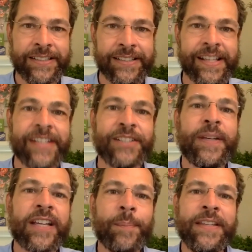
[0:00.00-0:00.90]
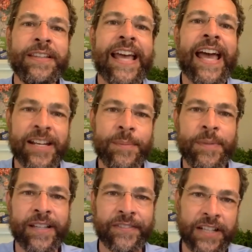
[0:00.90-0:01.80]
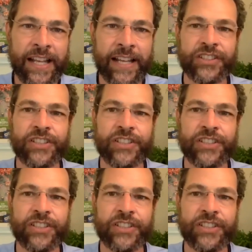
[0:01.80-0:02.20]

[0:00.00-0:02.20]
is becoming the enemy of connection.